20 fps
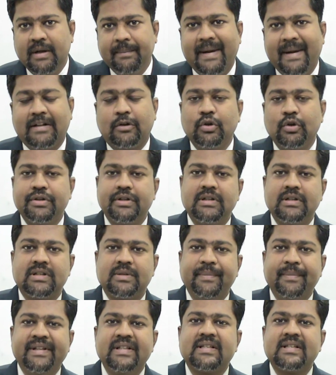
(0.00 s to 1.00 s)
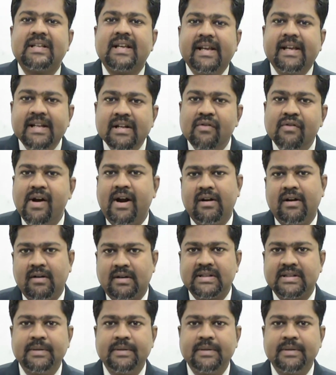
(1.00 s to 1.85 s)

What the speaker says: Pathogens means invader.